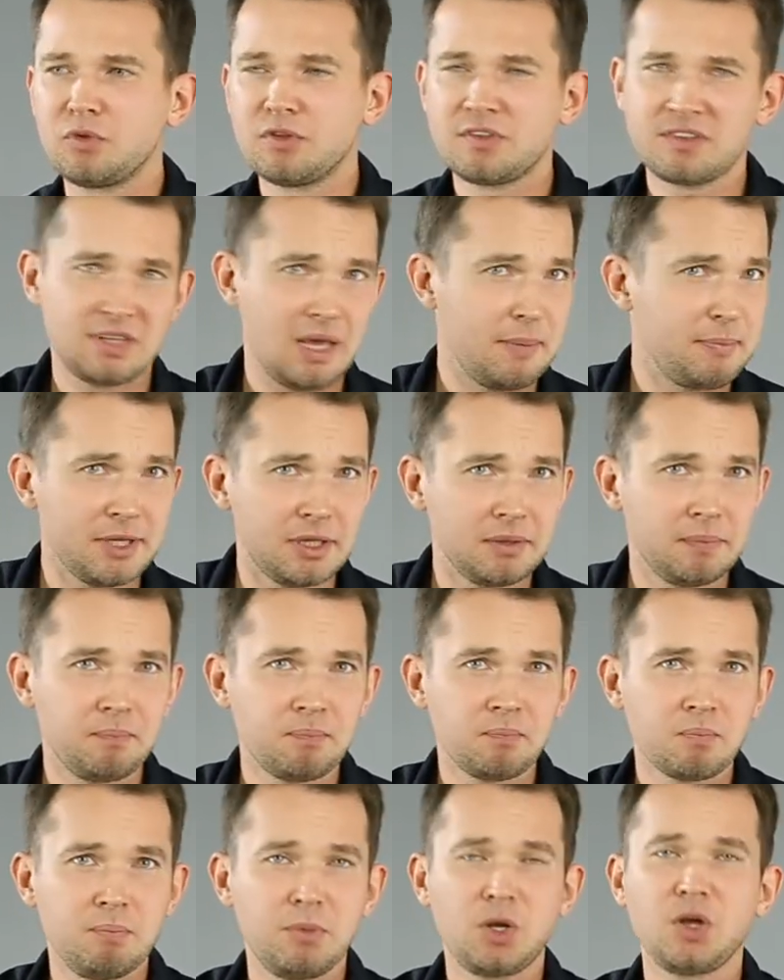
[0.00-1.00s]
skip it
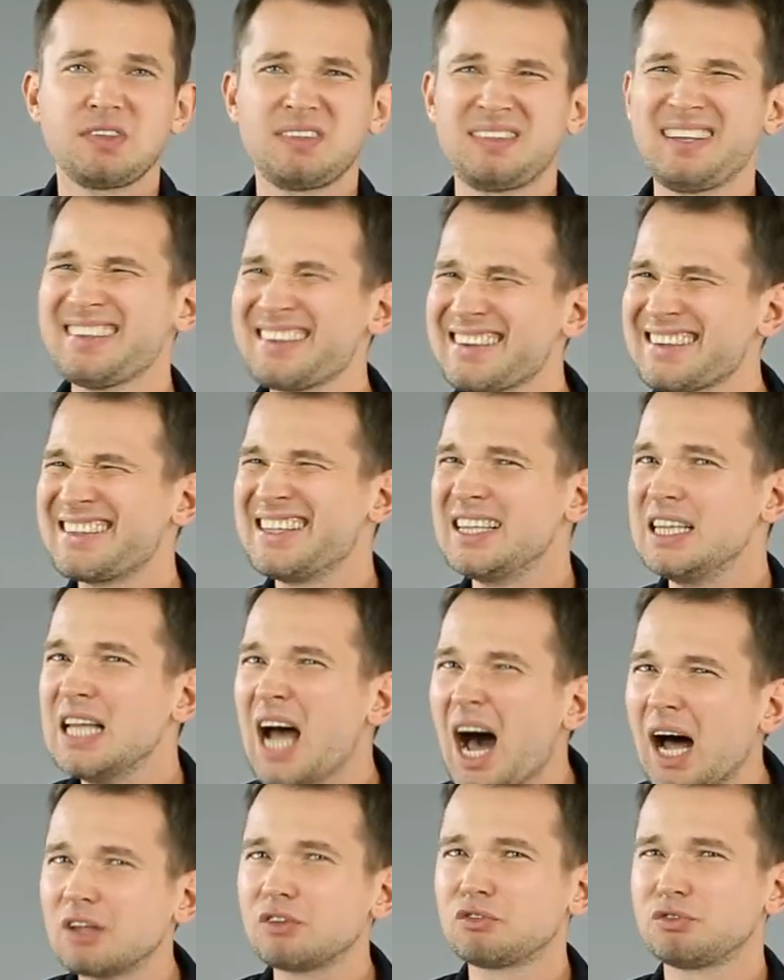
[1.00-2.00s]
because this is
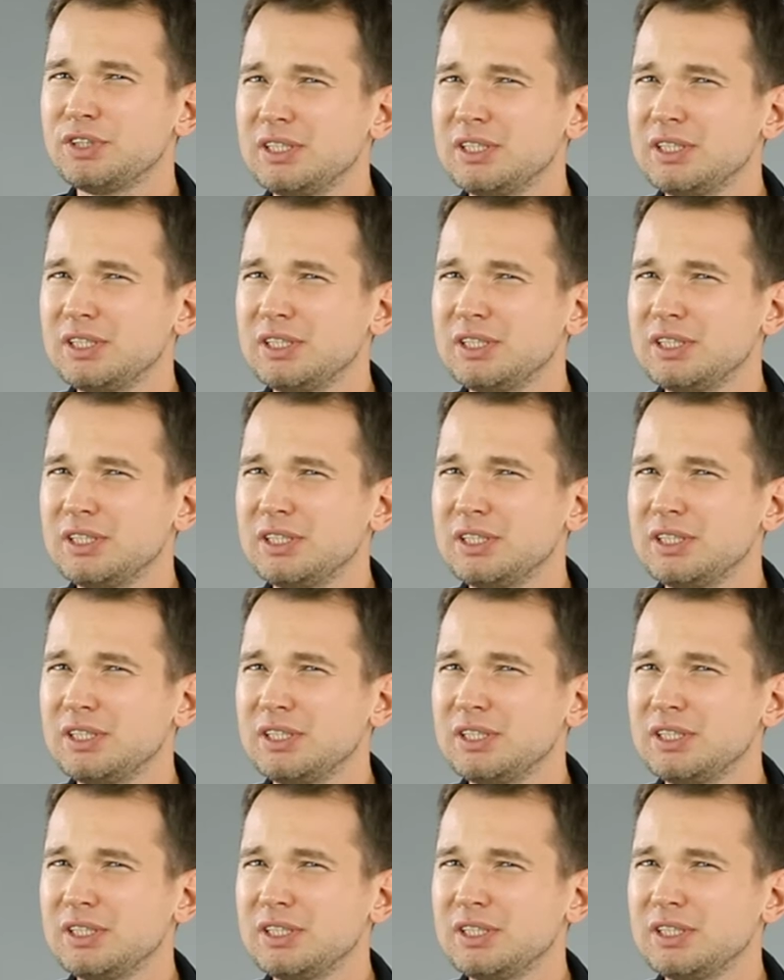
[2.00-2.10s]
not